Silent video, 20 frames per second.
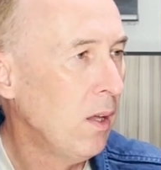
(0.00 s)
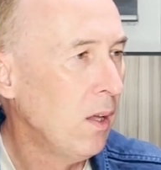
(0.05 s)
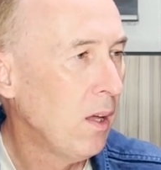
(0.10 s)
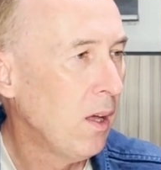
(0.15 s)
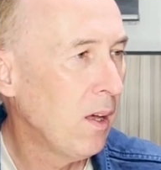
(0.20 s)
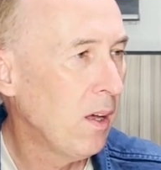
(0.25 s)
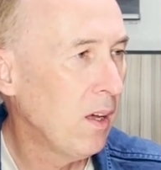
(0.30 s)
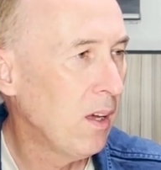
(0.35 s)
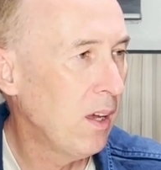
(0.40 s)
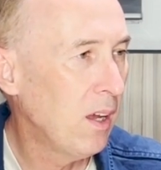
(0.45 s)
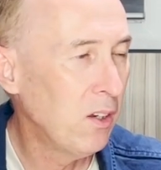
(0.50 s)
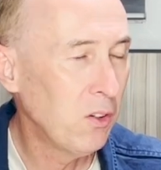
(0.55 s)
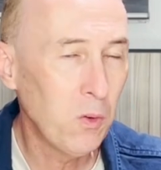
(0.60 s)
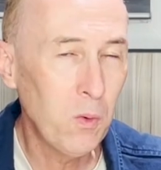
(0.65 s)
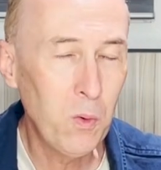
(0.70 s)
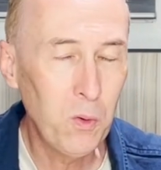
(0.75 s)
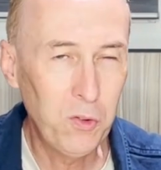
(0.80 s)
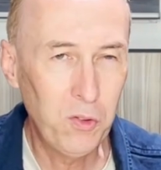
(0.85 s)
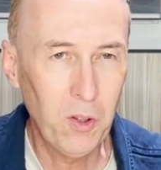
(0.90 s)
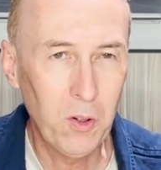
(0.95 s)
And
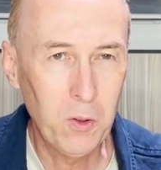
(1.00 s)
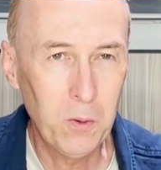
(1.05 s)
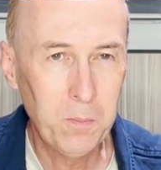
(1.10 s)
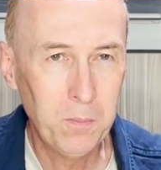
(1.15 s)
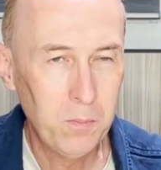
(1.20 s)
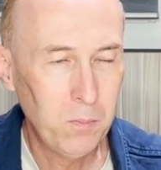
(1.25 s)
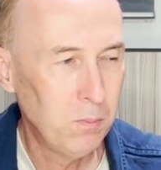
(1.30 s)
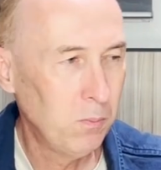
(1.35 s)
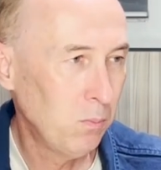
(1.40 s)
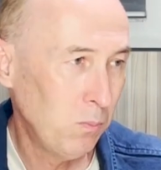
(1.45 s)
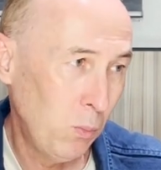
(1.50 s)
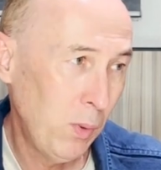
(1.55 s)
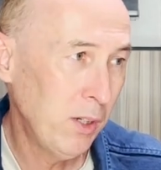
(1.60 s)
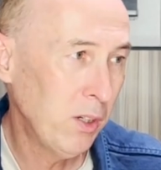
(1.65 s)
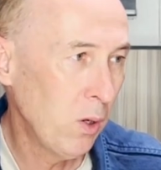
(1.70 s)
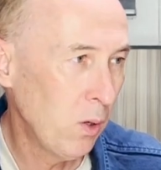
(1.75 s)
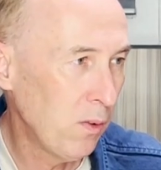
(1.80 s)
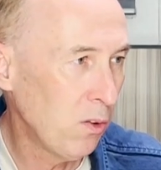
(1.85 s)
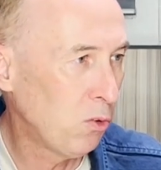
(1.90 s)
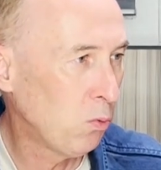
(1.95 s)
also, we
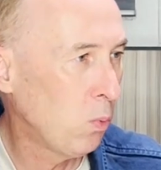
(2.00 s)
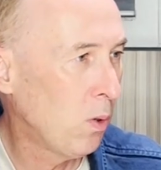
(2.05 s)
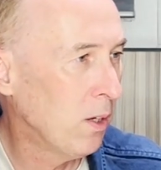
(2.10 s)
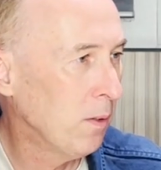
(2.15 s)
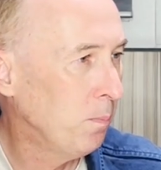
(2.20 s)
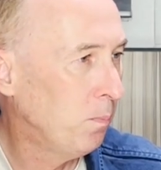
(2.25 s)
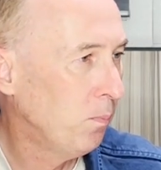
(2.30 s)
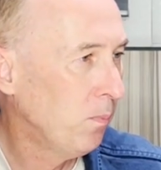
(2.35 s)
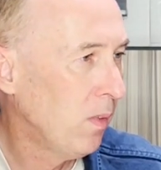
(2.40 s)
know this one.